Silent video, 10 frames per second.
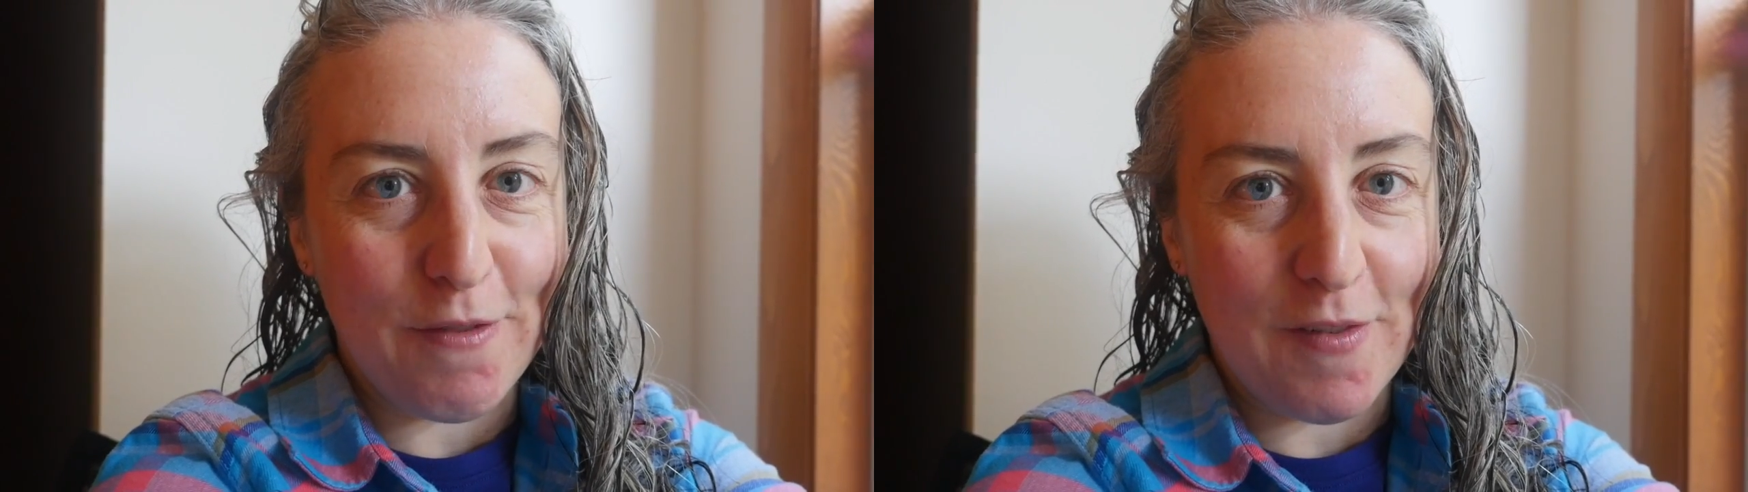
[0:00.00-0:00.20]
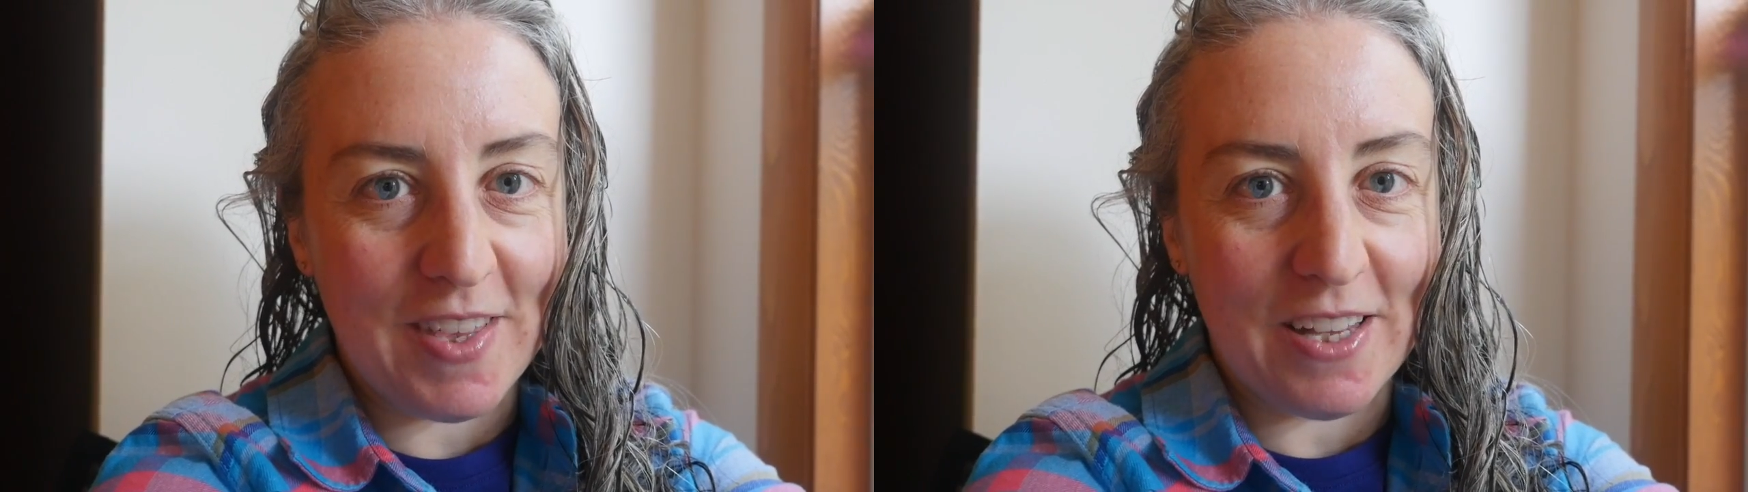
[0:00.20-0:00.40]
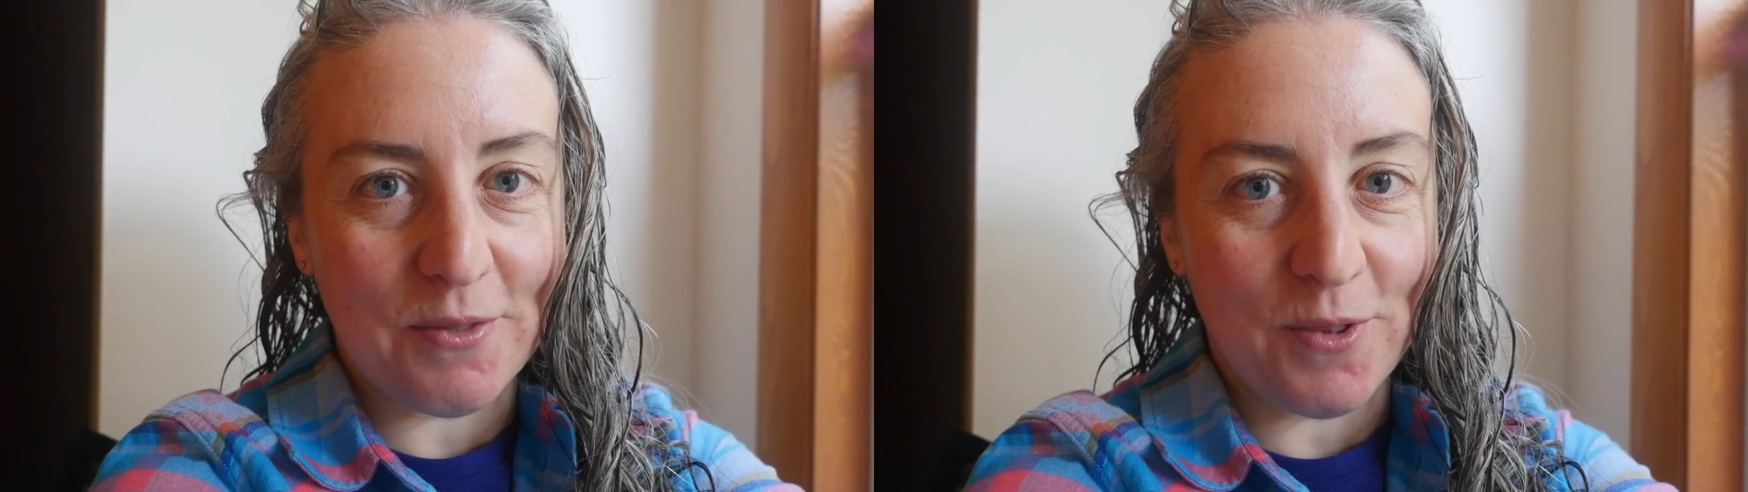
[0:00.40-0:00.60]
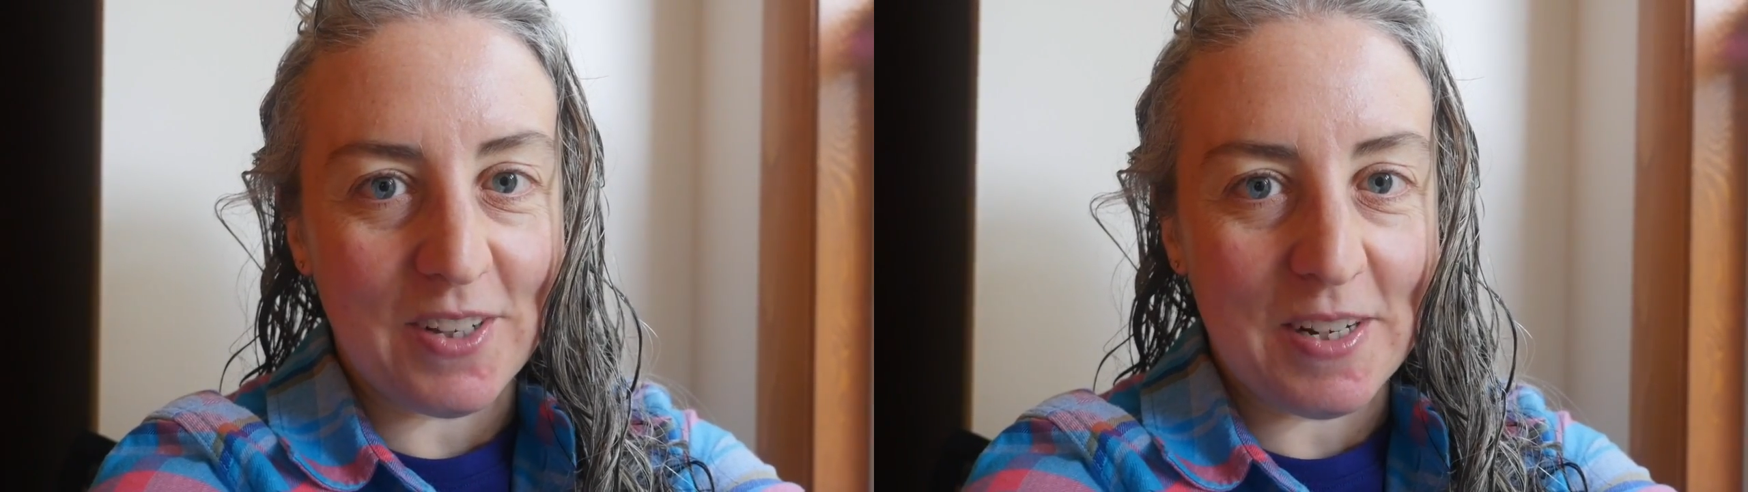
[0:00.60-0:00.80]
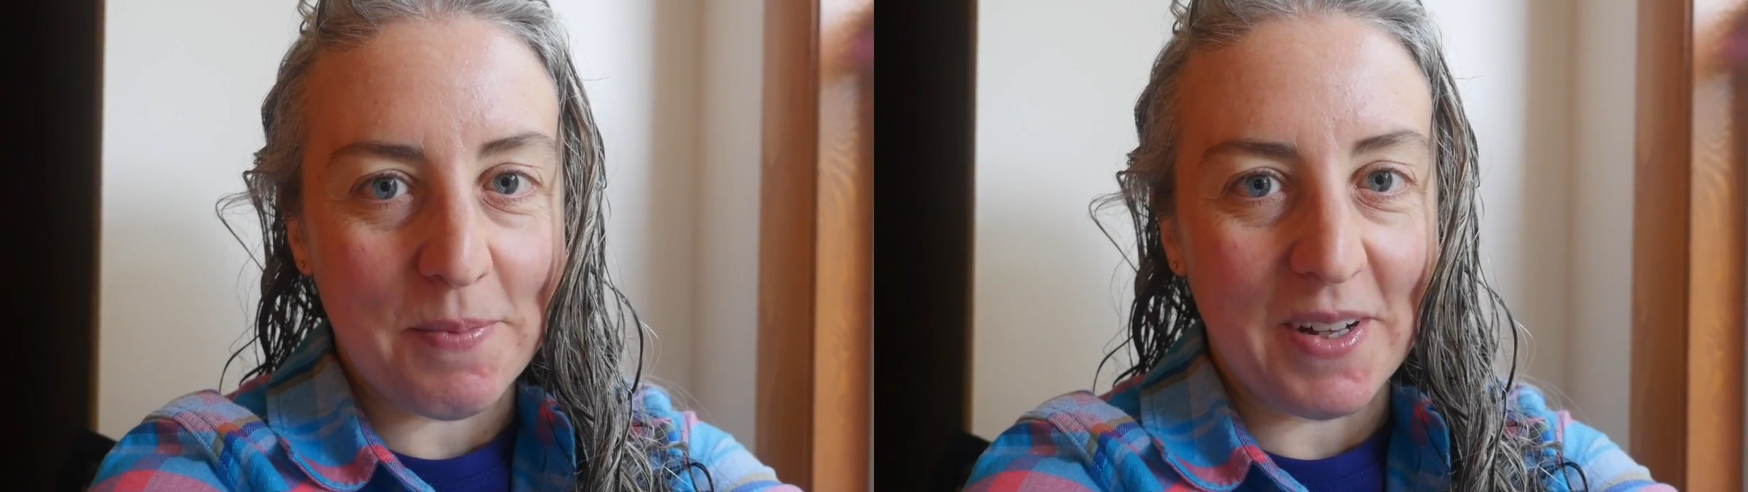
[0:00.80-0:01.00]
50,000
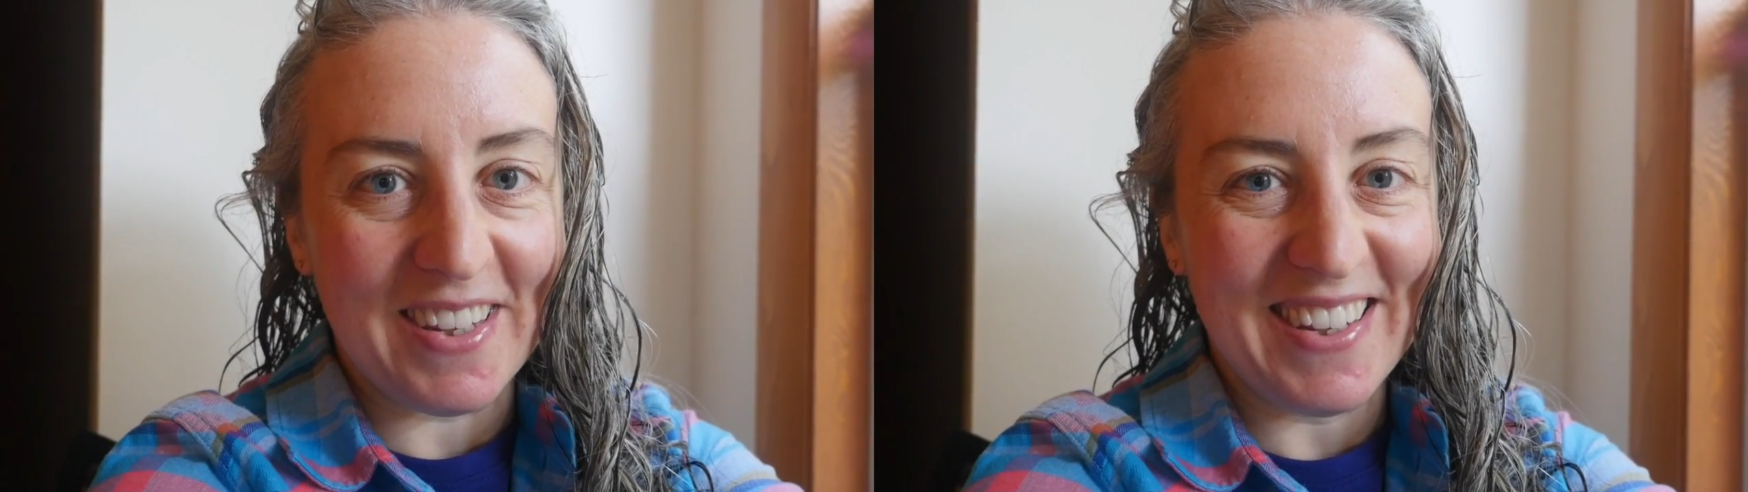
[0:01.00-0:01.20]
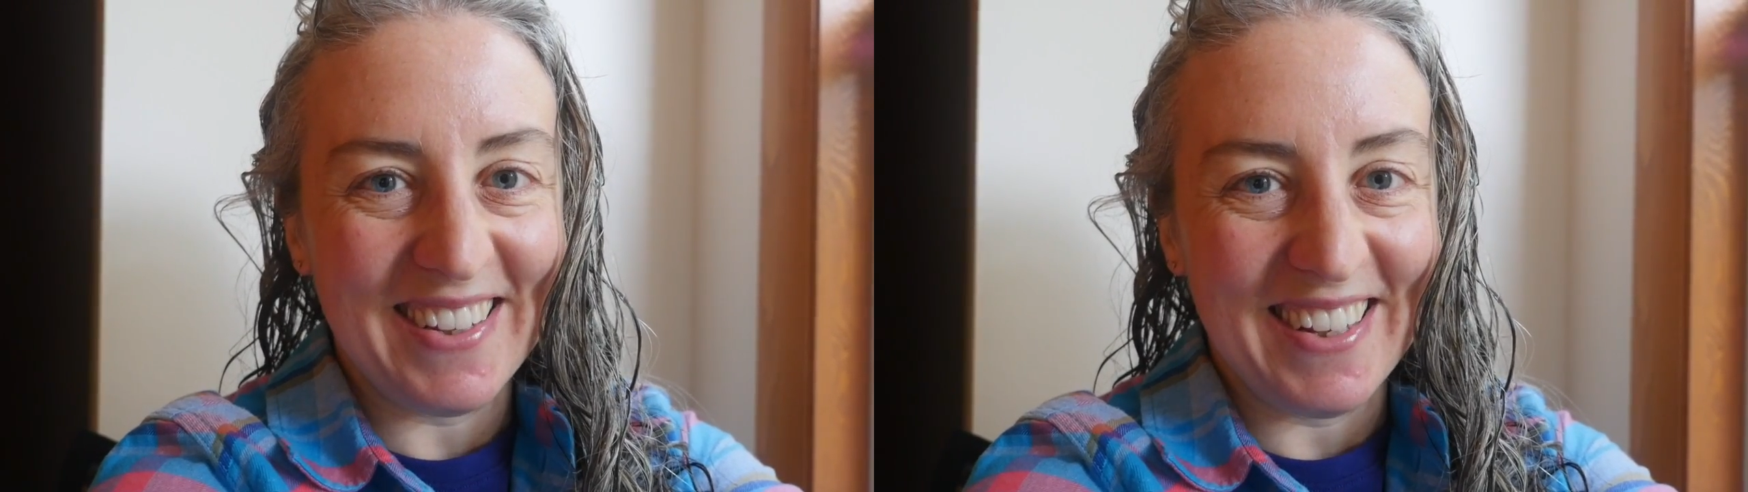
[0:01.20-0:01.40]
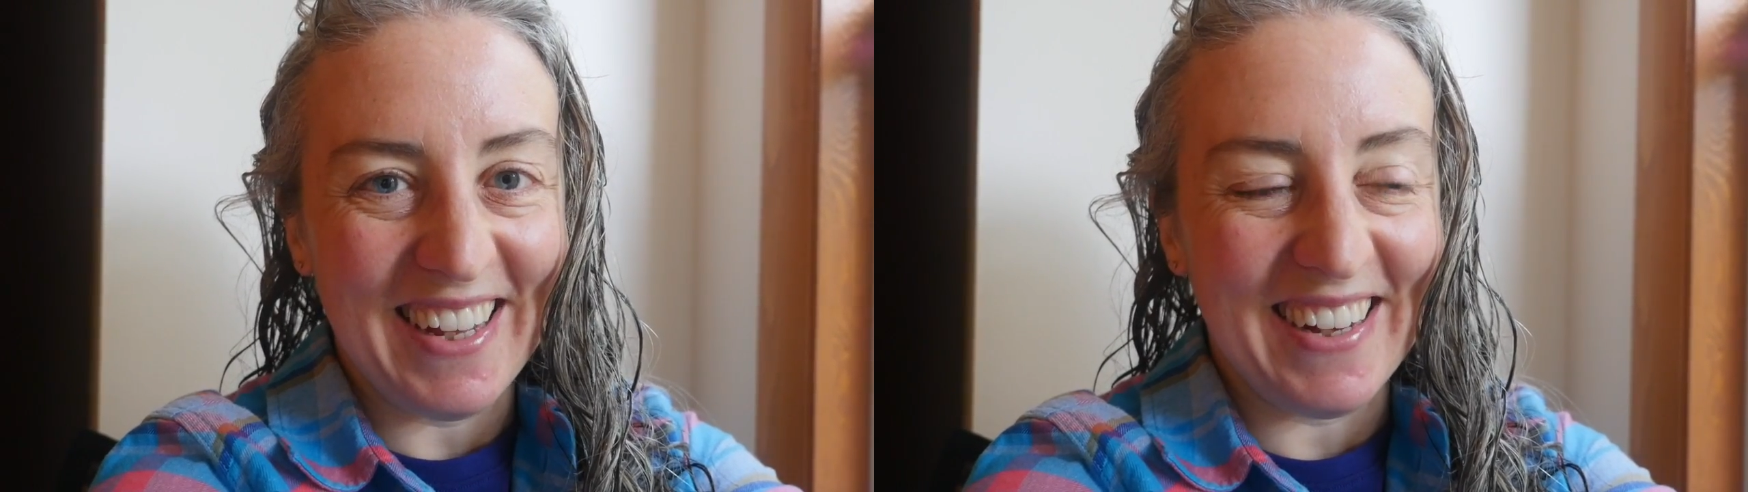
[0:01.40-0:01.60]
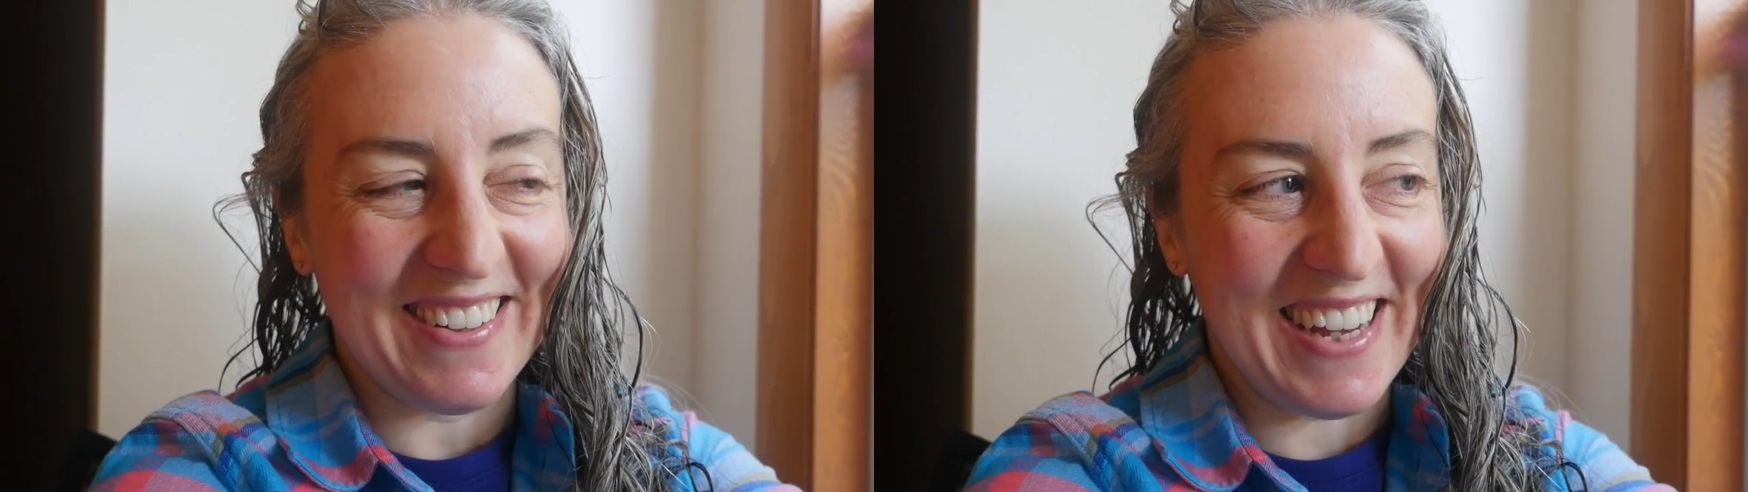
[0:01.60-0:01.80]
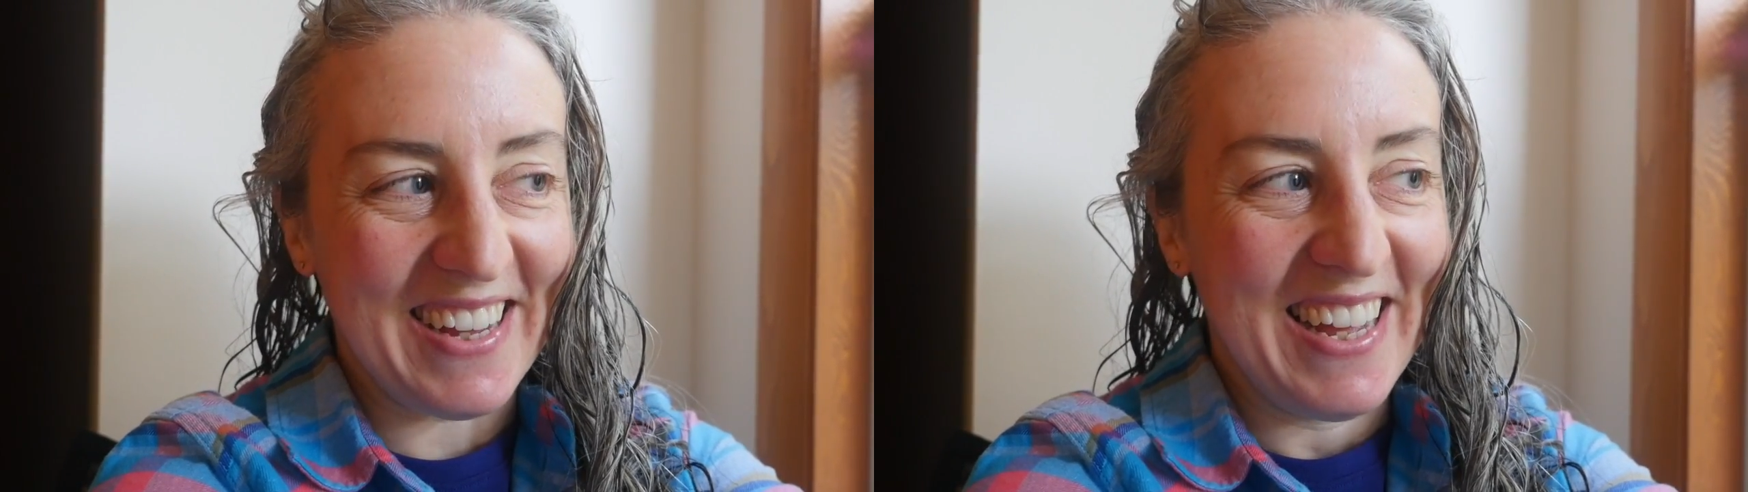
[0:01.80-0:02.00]
words in a month.
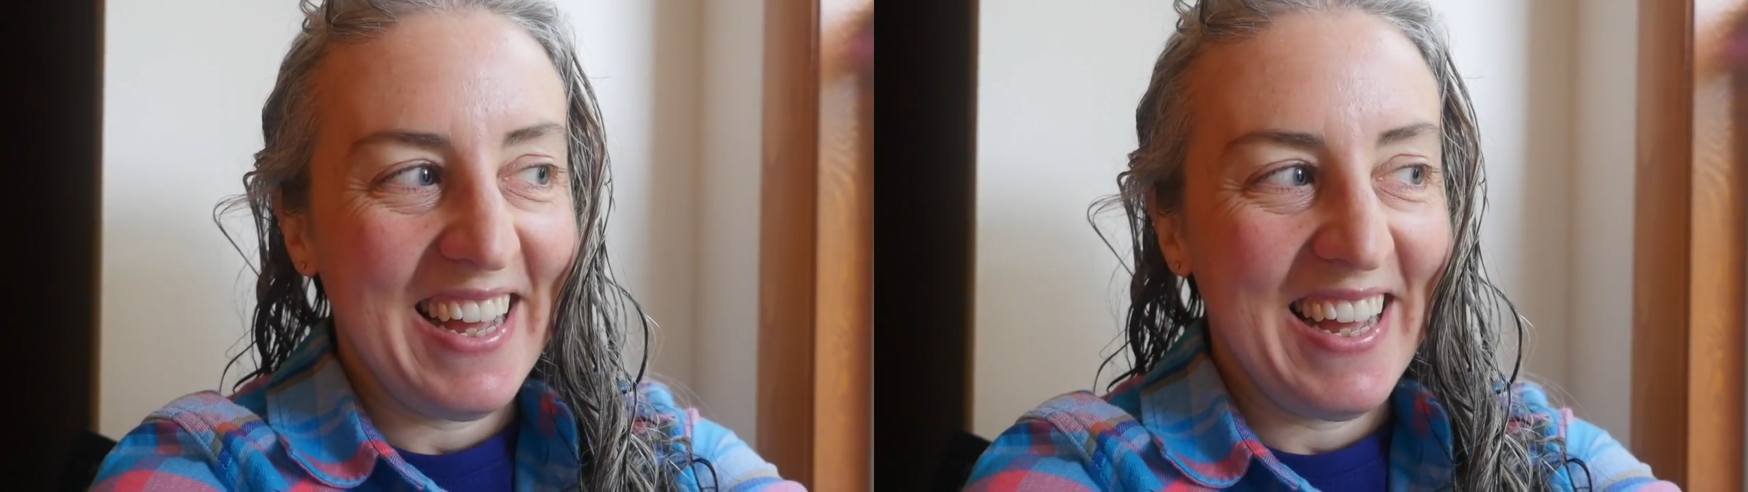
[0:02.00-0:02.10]
Okay,